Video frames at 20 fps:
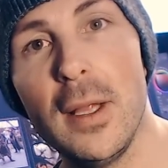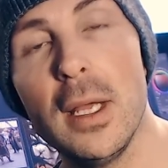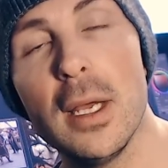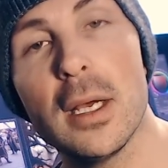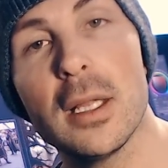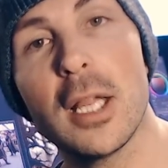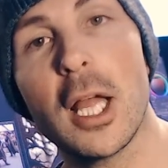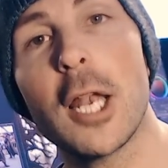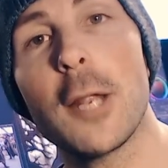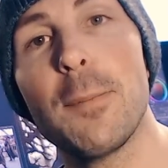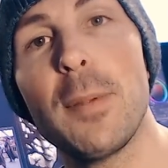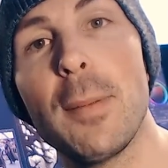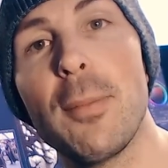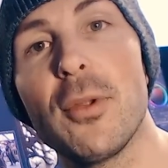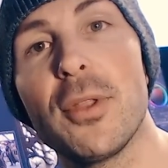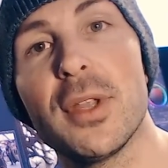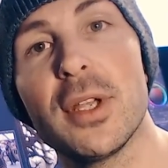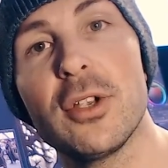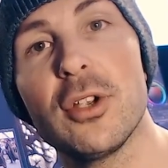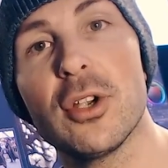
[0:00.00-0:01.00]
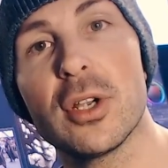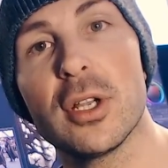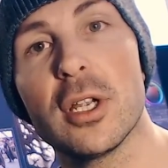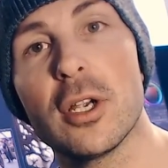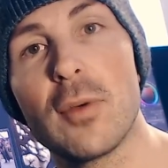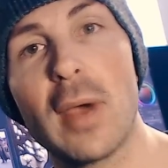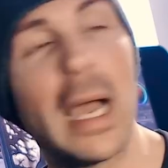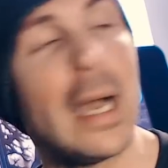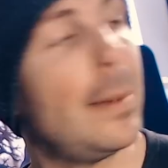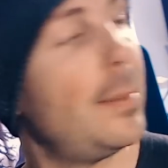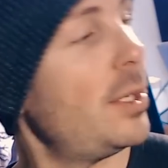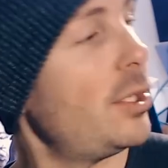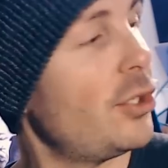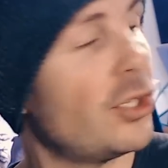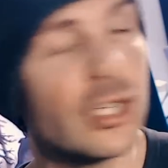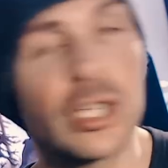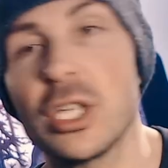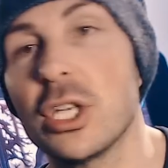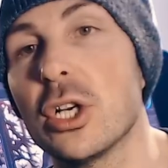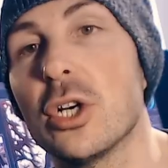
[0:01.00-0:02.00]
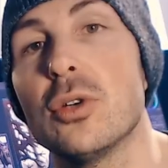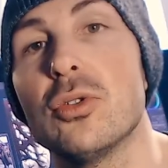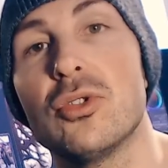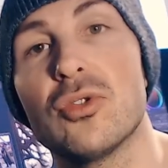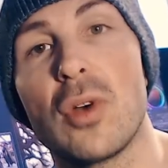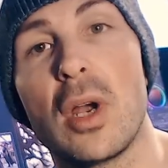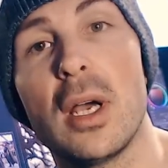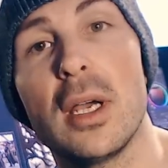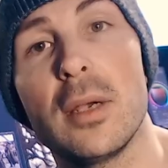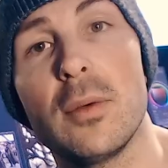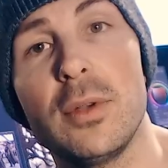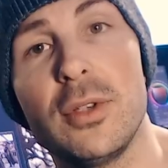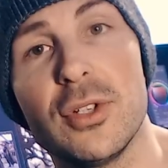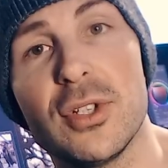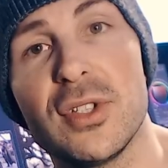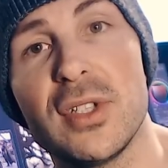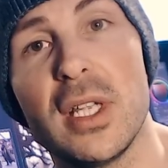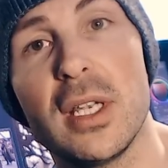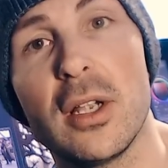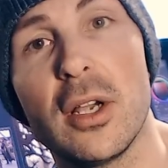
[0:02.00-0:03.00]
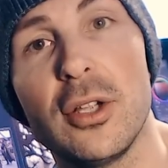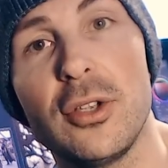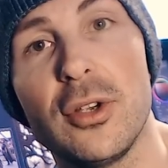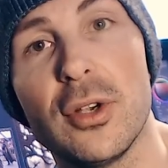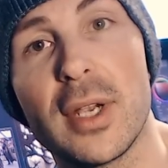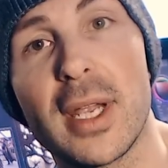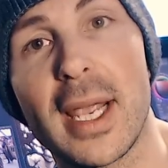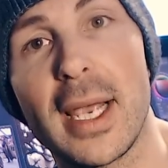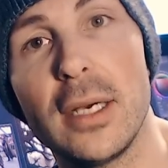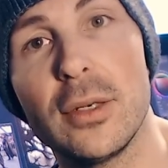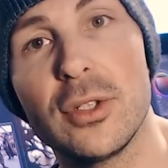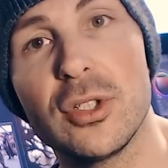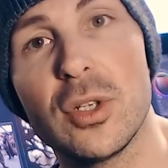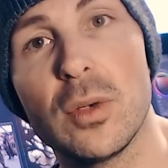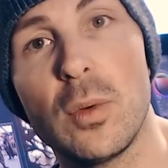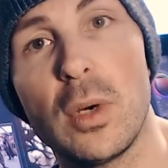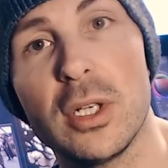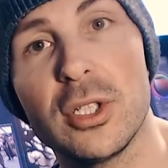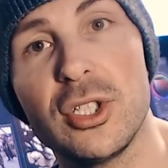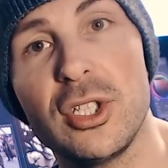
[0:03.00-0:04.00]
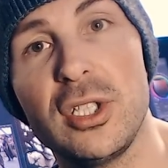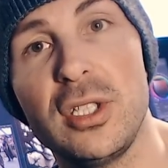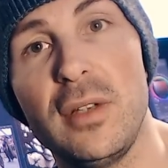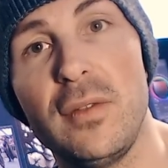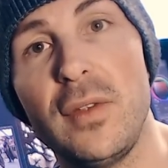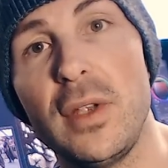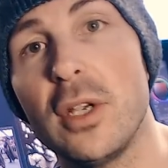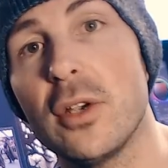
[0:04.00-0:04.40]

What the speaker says: A lot of people think you're going to grab it, you're going to go drawing when you're sitting on your couch and watching TV,